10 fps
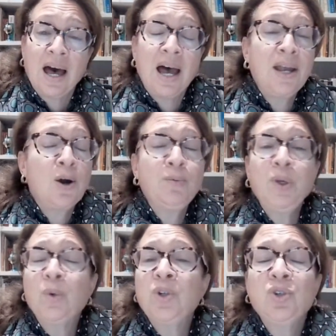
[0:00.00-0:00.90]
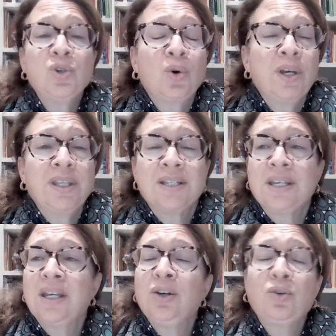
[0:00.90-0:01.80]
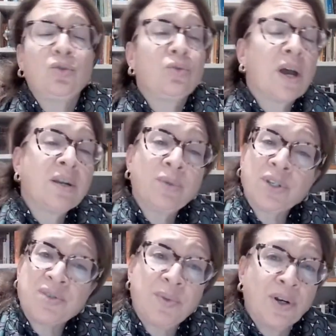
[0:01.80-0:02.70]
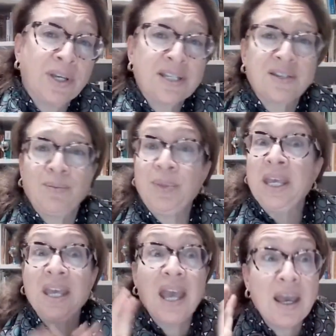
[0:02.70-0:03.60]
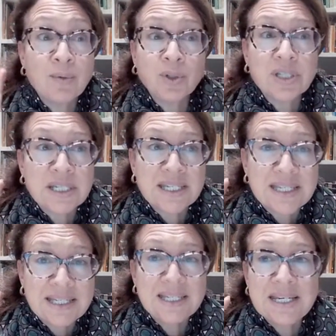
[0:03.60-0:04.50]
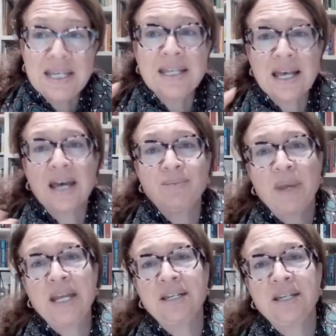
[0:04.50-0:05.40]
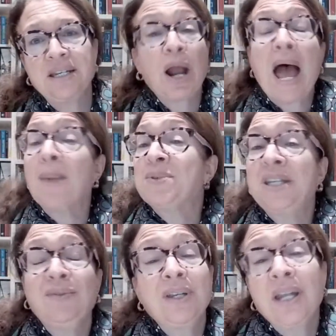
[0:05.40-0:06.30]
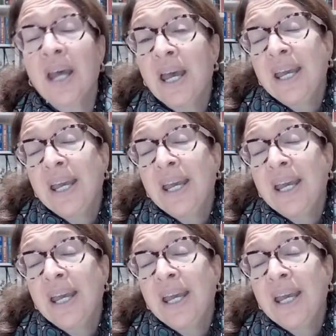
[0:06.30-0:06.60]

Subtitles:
I hope you enjoy this incredible experience of being able to see that painting, perhaps even